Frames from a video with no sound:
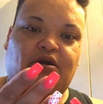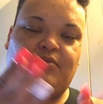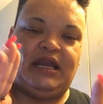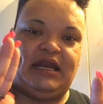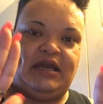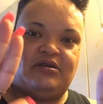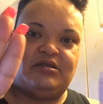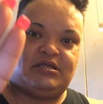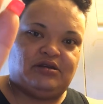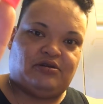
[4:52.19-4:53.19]
My
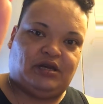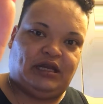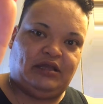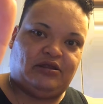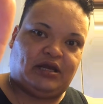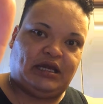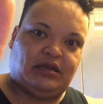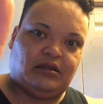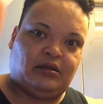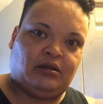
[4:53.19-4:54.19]
nails underneath are
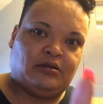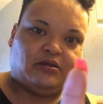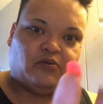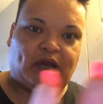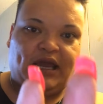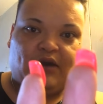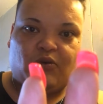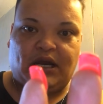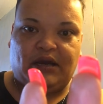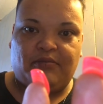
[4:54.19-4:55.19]
getting the way I
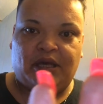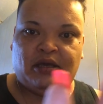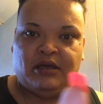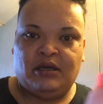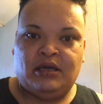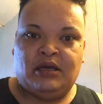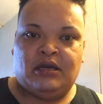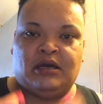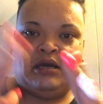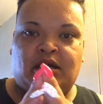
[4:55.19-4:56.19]
want them.
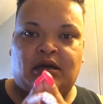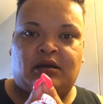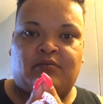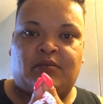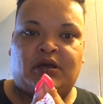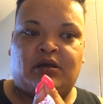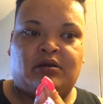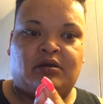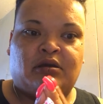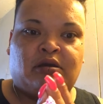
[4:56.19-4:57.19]
Um,
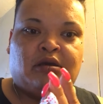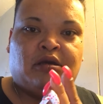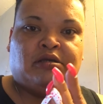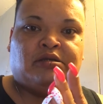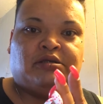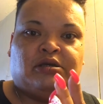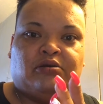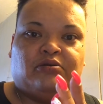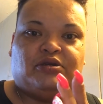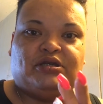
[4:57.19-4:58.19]

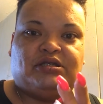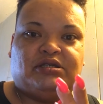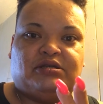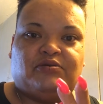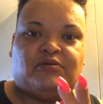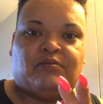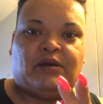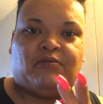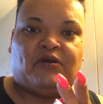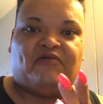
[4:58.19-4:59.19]
so just
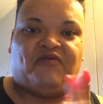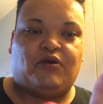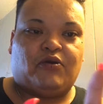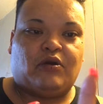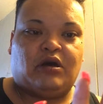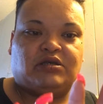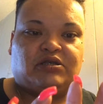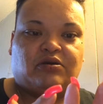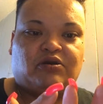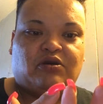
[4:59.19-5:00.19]
remember if you're
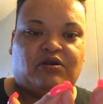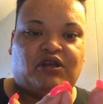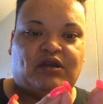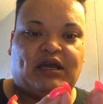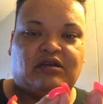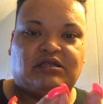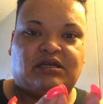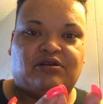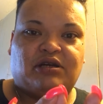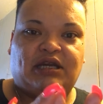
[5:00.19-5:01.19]
also doing your nails
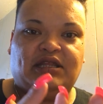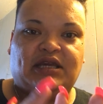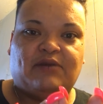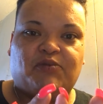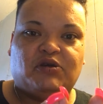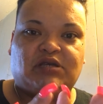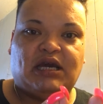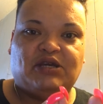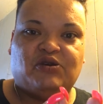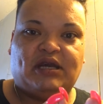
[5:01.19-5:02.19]
underneath, keep those
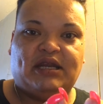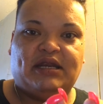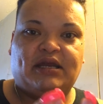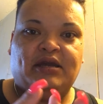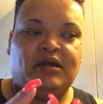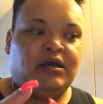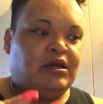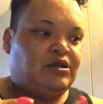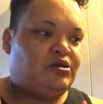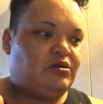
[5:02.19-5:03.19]
hydrated.
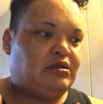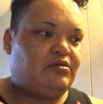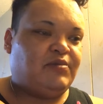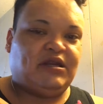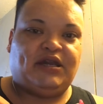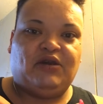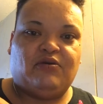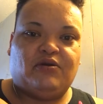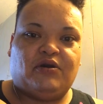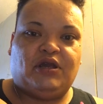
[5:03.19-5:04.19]
Do a little bit of
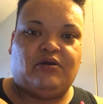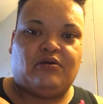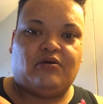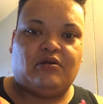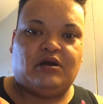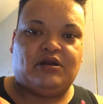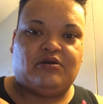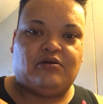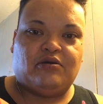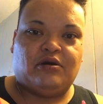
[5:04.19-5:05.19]
cut cuticle under,
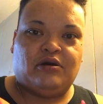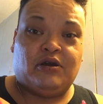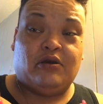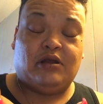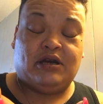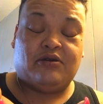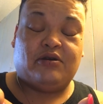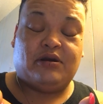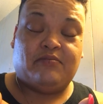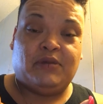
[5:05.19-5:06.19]
oil under
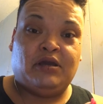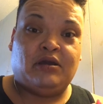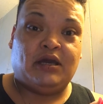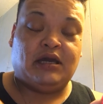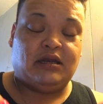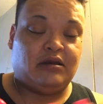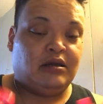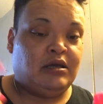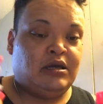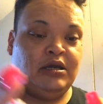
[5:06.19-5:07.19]
them and
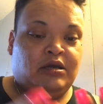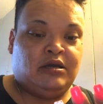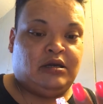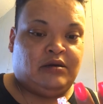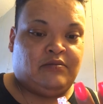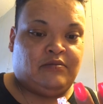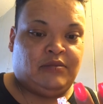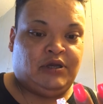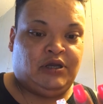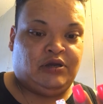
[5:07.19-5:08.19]
um,
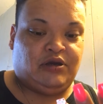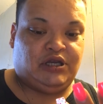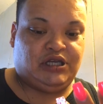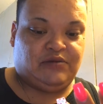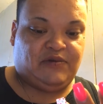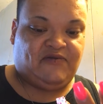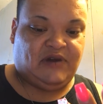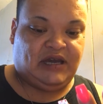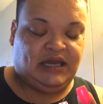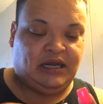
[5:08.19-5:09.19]
you know, you should be
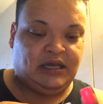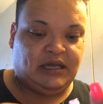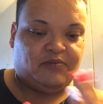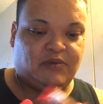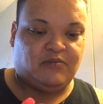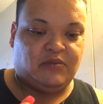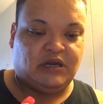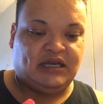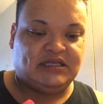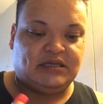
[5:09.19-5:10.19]
fine. Keep them
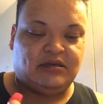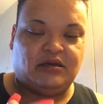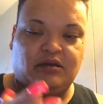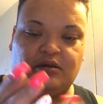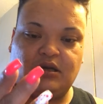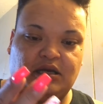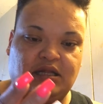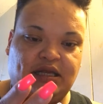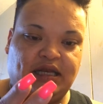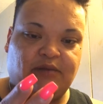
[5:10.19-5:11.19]
nice and uh,
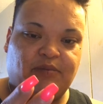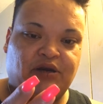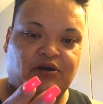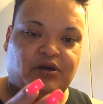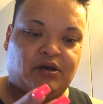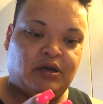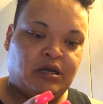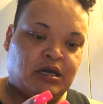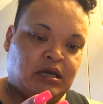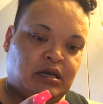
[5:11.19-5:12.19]
cleaned up under.
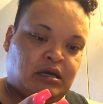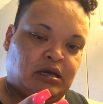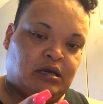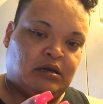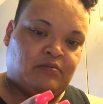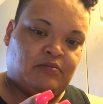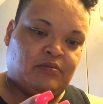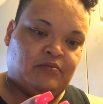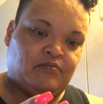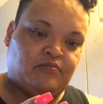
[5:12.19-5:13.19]
Um,
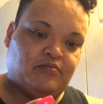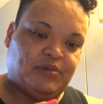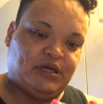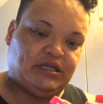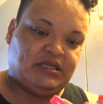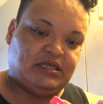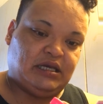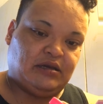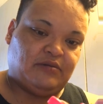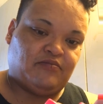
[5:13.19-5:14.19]
but
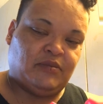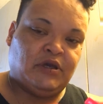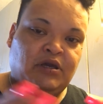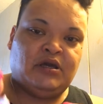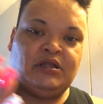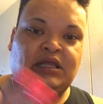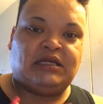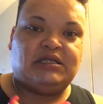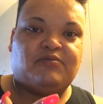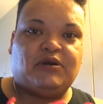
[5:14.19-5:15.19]
um,
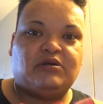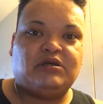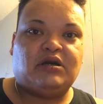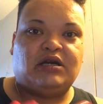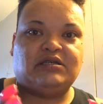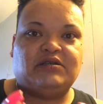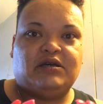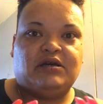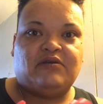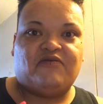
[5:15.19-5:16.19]
that's the pros and cons
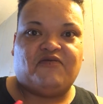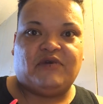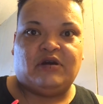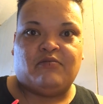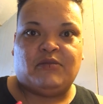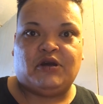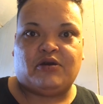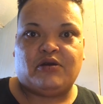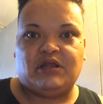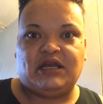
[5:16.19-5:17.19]
of um,
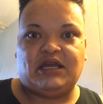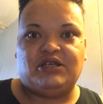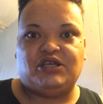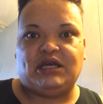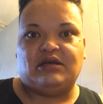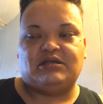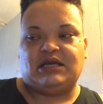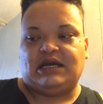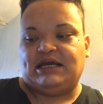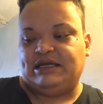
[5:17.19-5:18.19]
acrylic and gels,
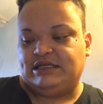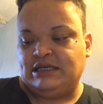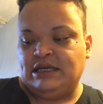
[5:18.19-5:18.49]
guys.